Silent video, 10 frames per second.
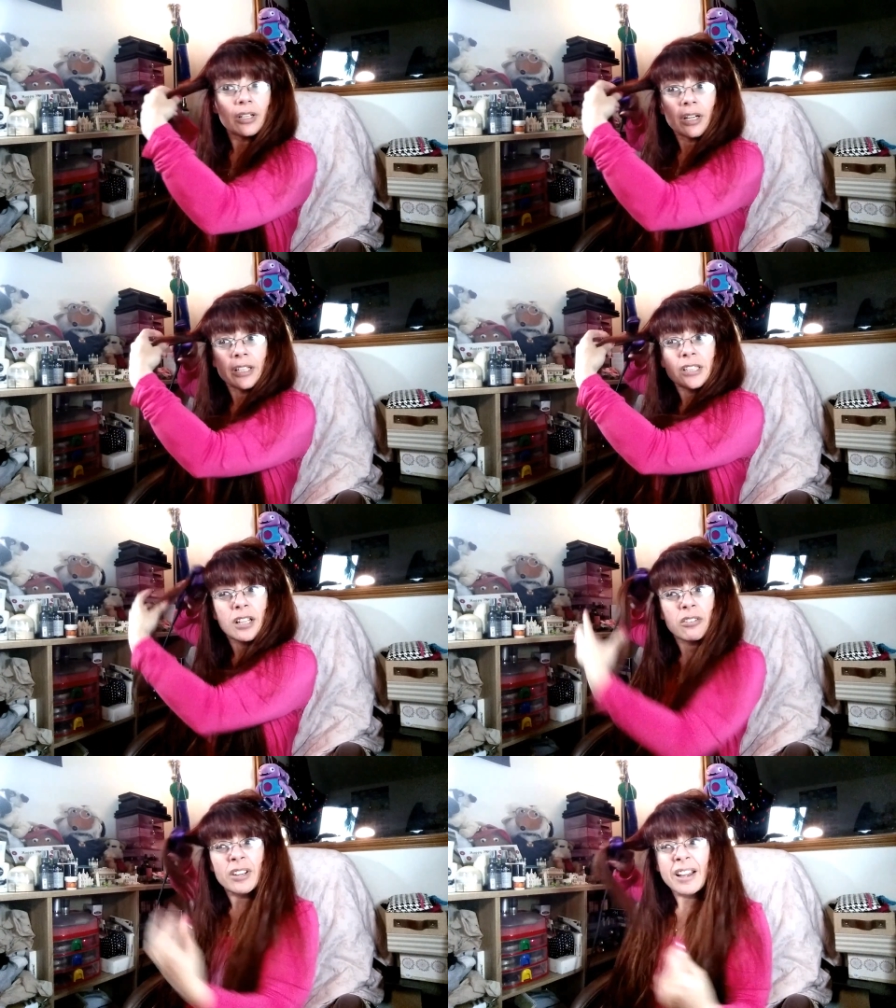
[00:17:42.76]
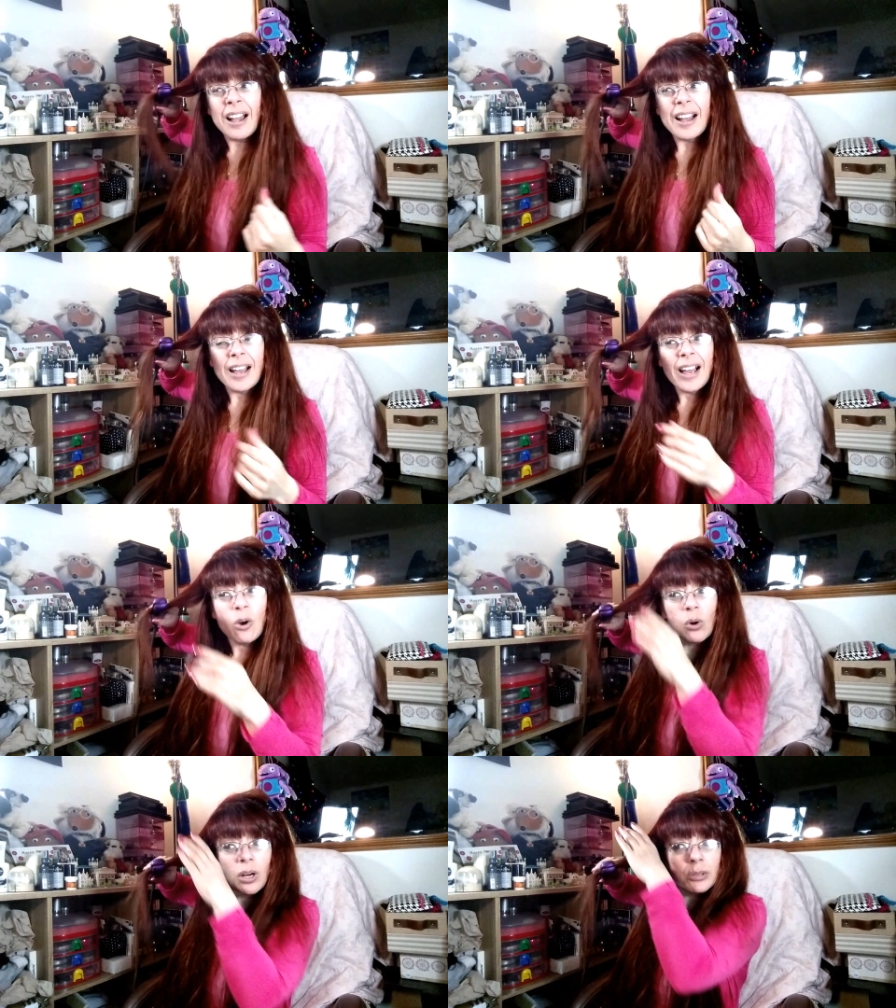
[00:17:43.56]
kind of stuff.
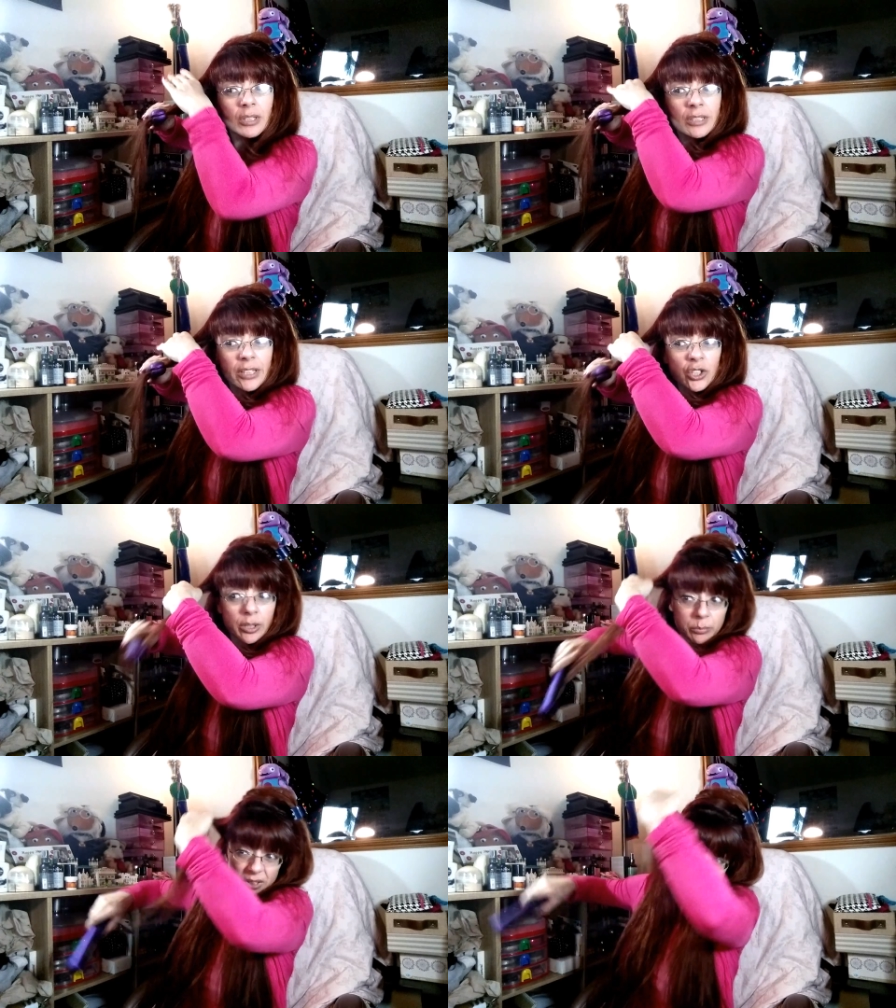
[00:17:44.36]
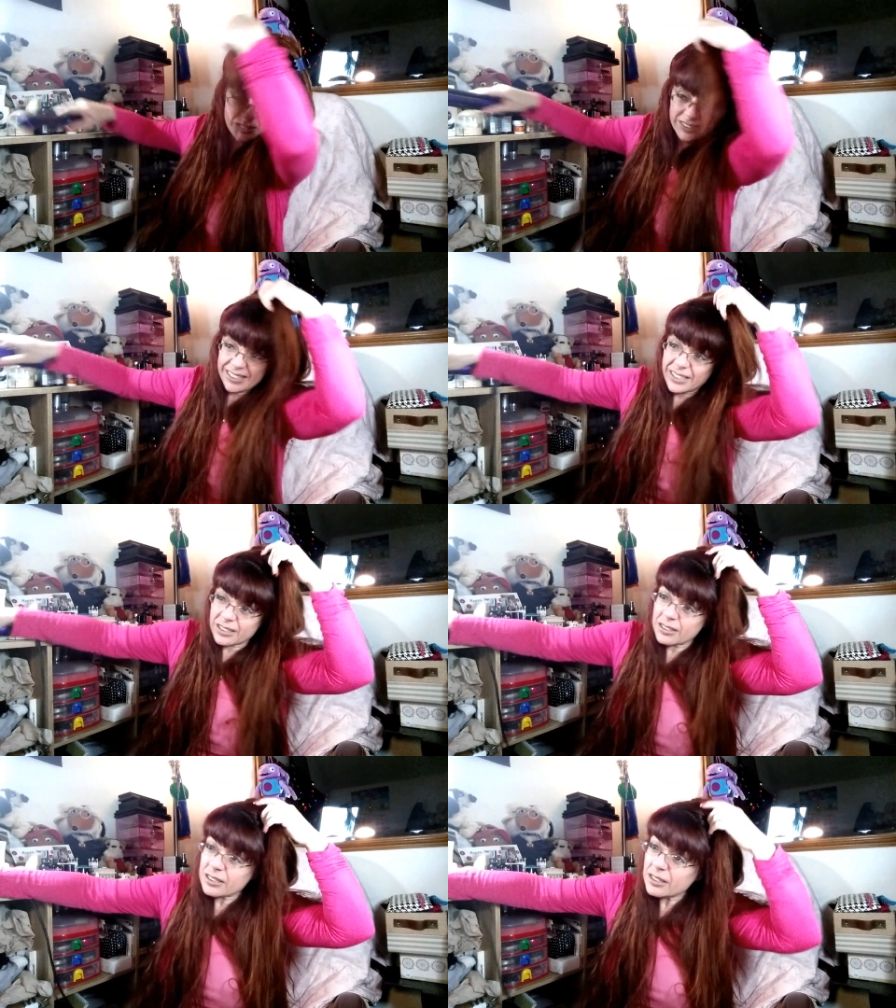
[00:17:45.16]
Ow! I was going to say shit, but I
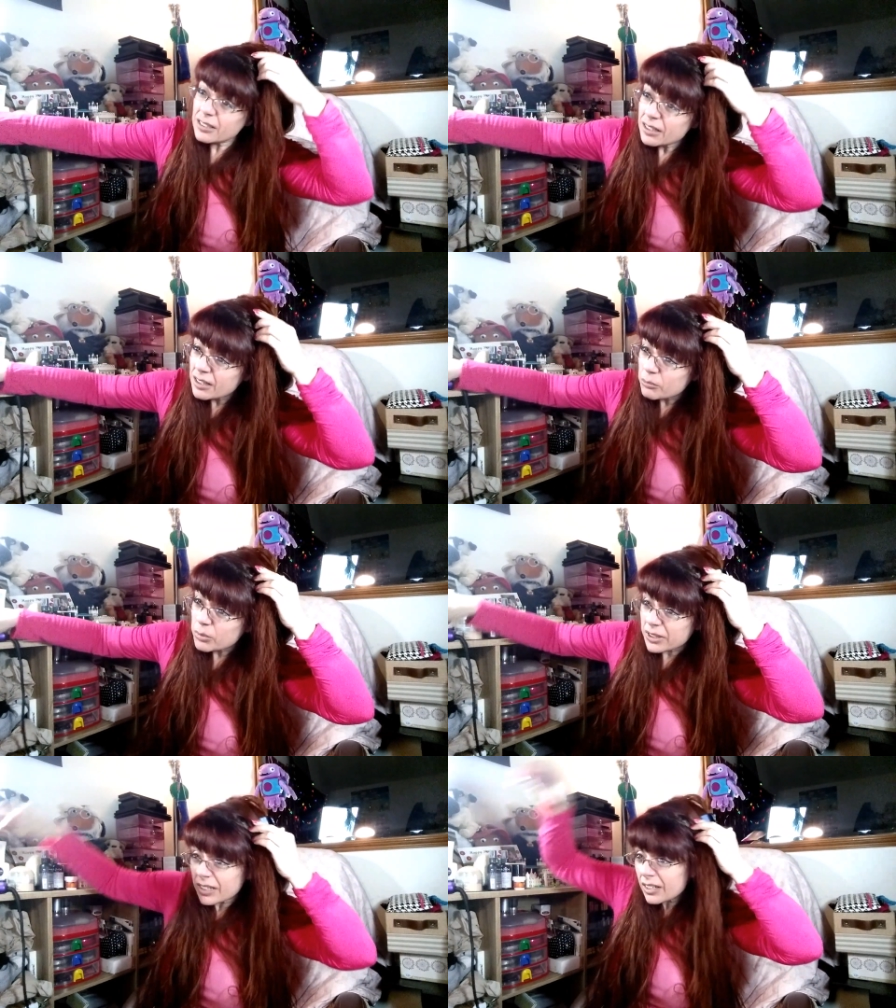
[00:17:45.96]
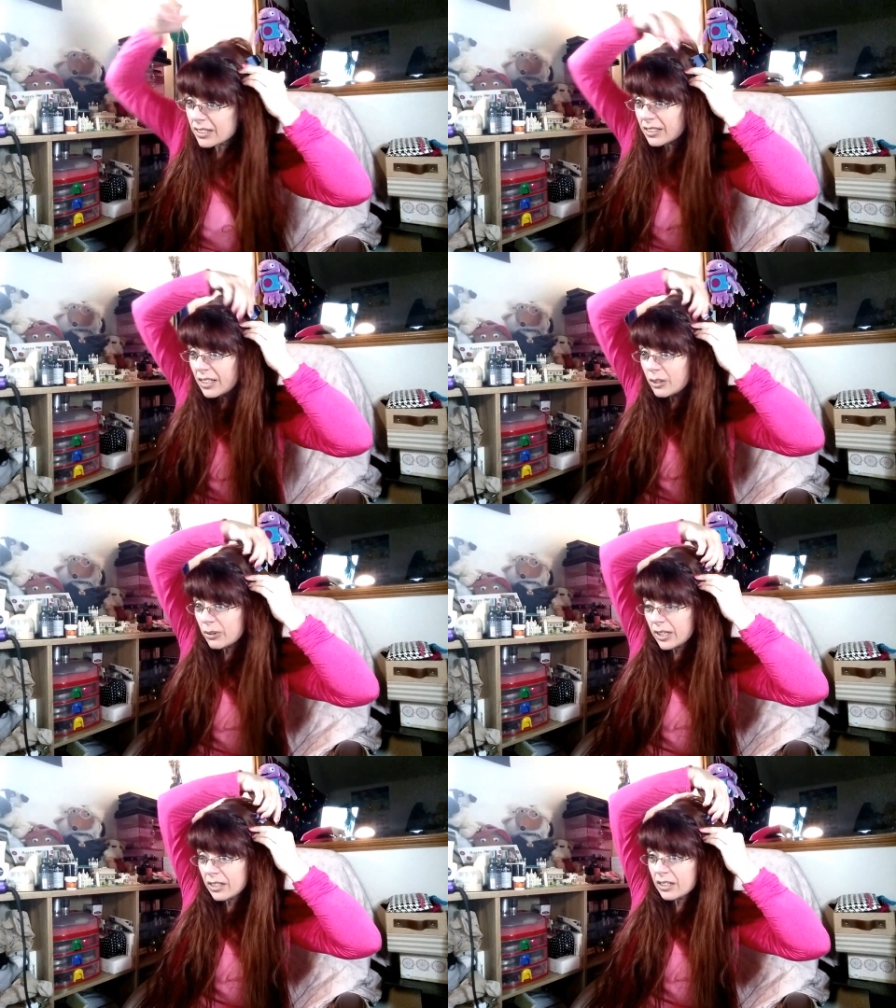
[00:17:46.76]
didn't, but then I did
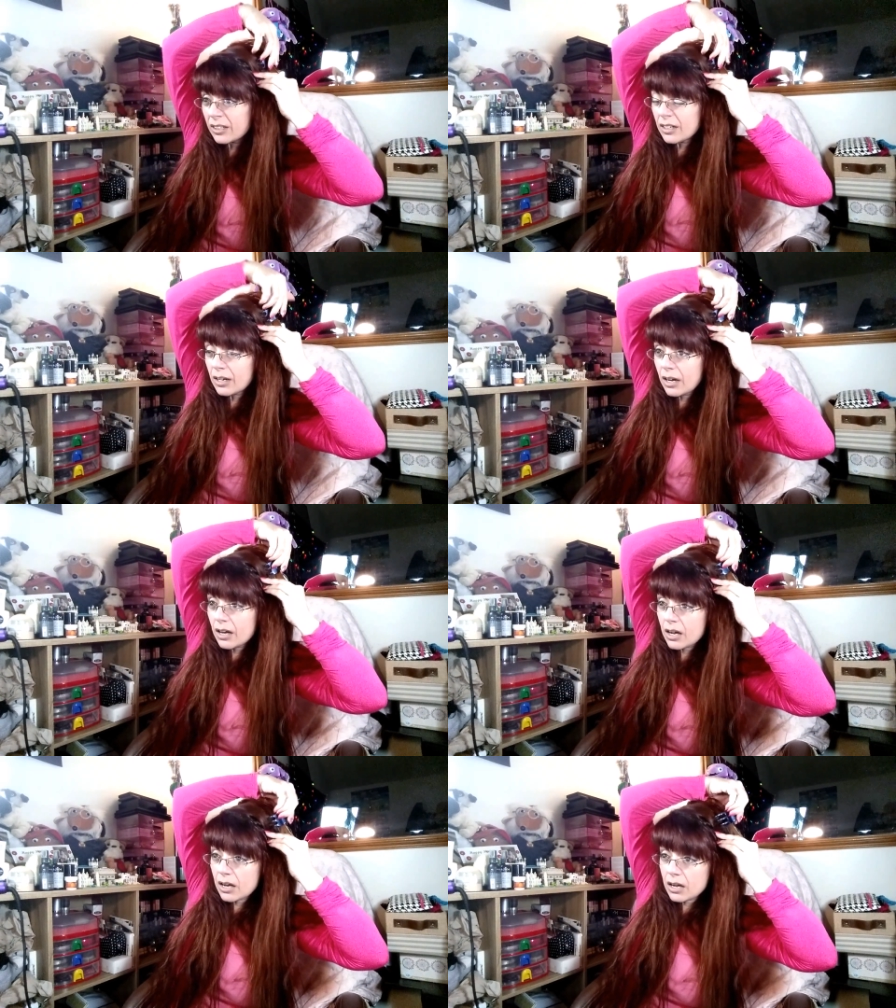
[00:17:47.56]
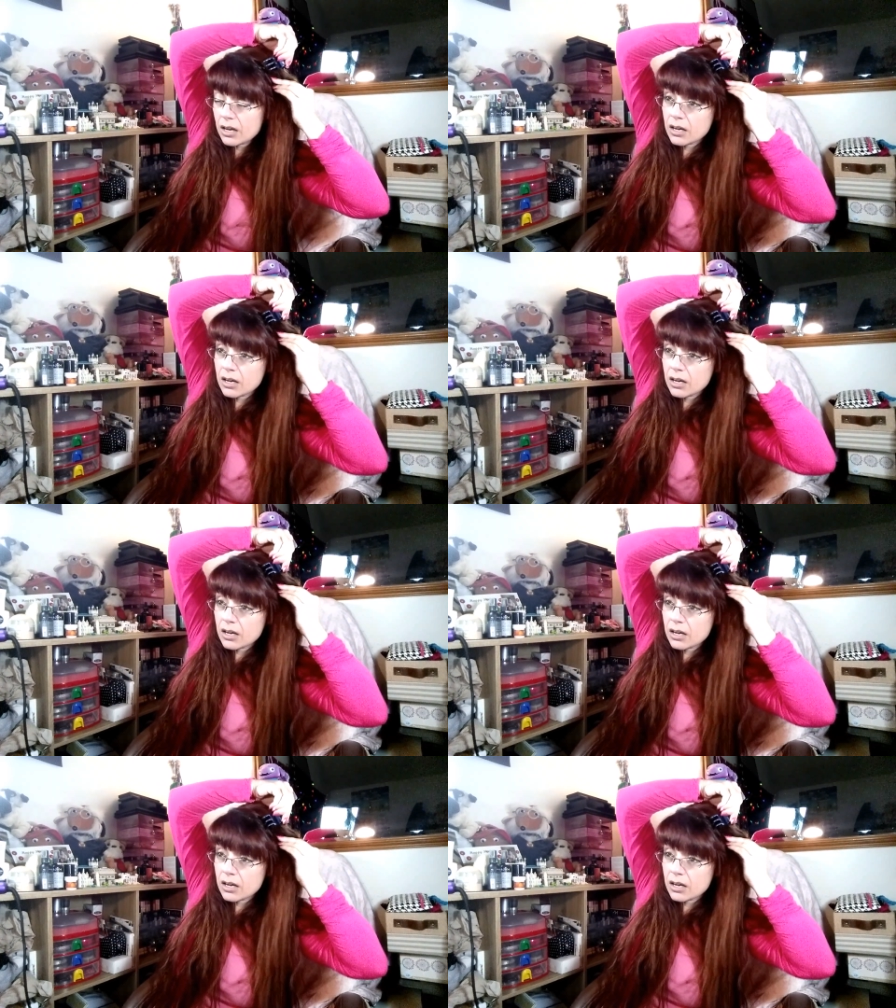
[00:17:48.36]
anyway. There.